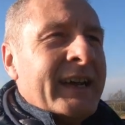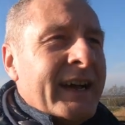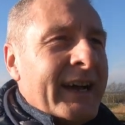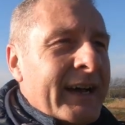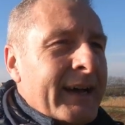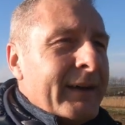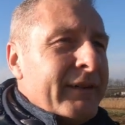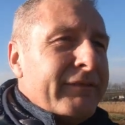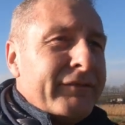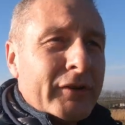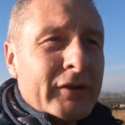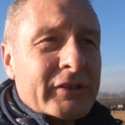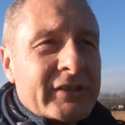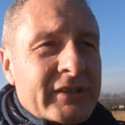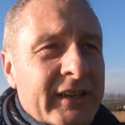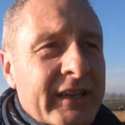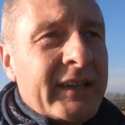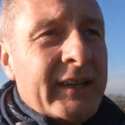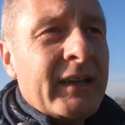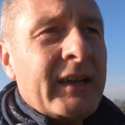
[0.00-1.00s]

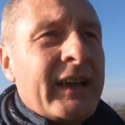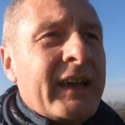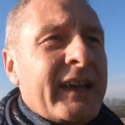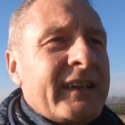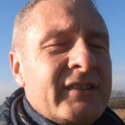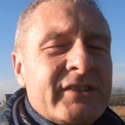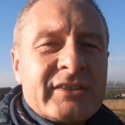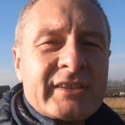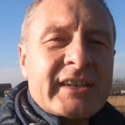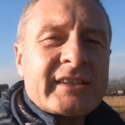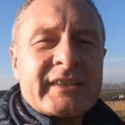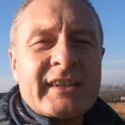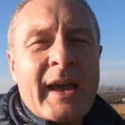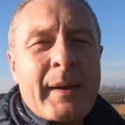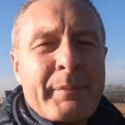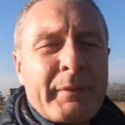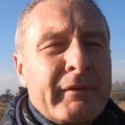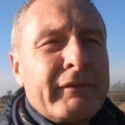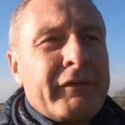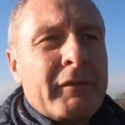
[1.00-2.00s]
unfortunately just hasn't
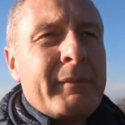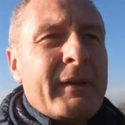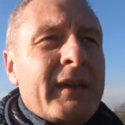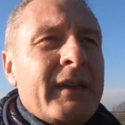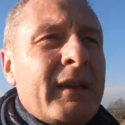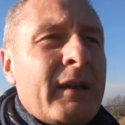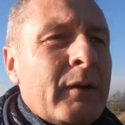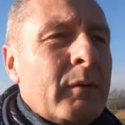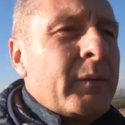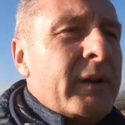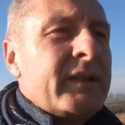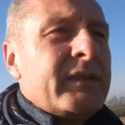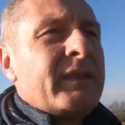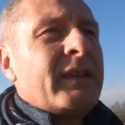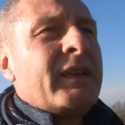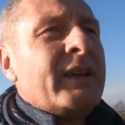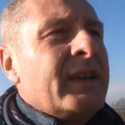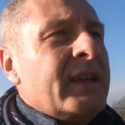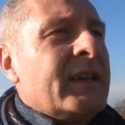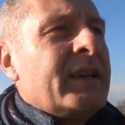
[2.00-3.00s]
happened for me with
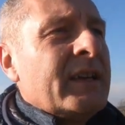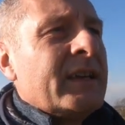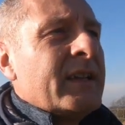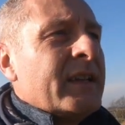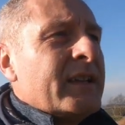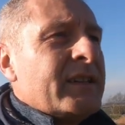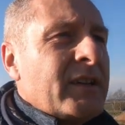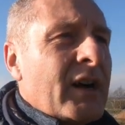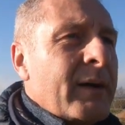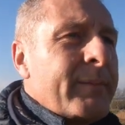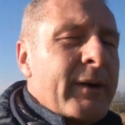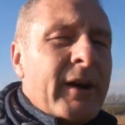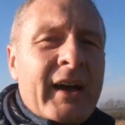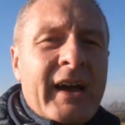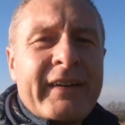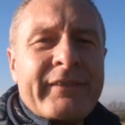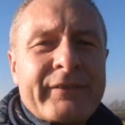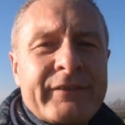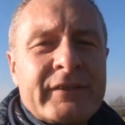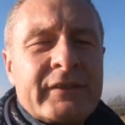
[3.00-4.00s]
the time I
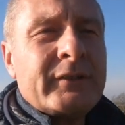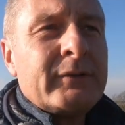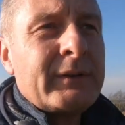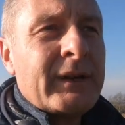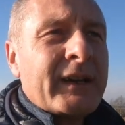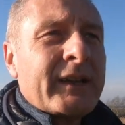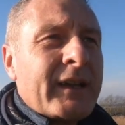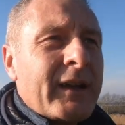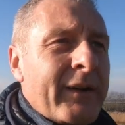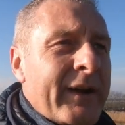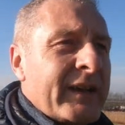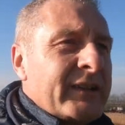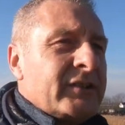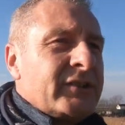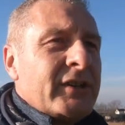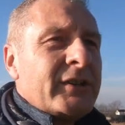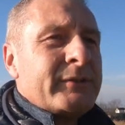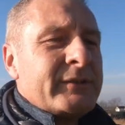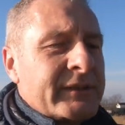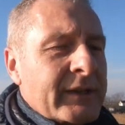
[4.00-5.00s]
have to go out and
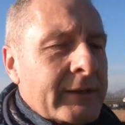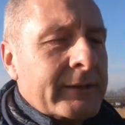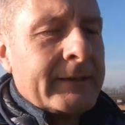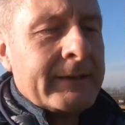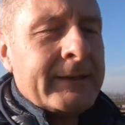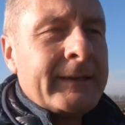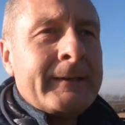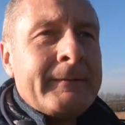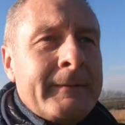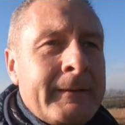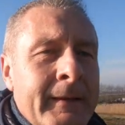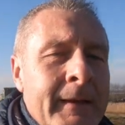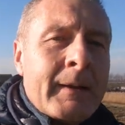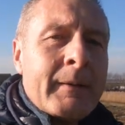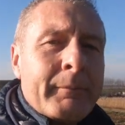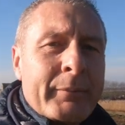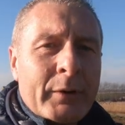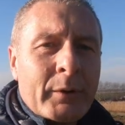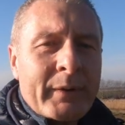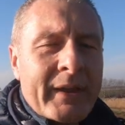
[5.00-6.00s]
shoot. So,
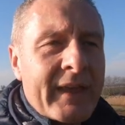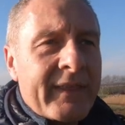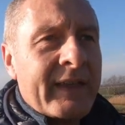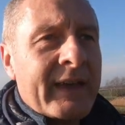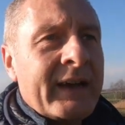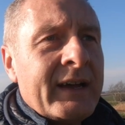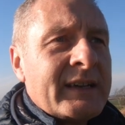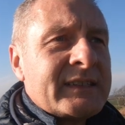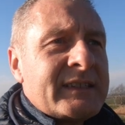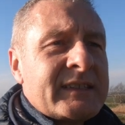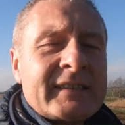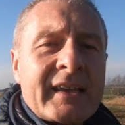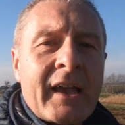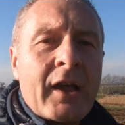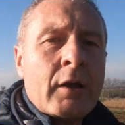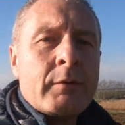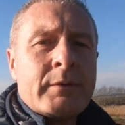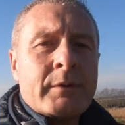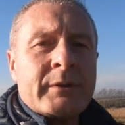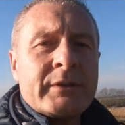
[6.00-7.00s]
but I'll get there. As I say, I
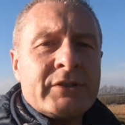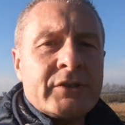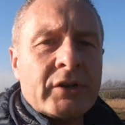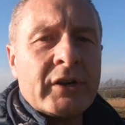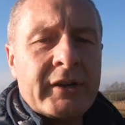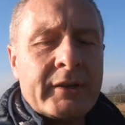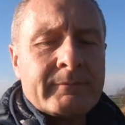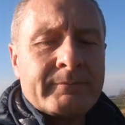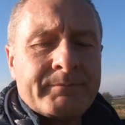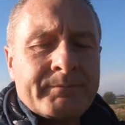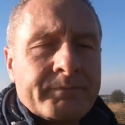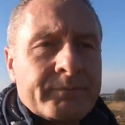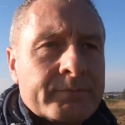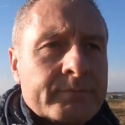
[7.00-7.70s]
hope you're enjoying them.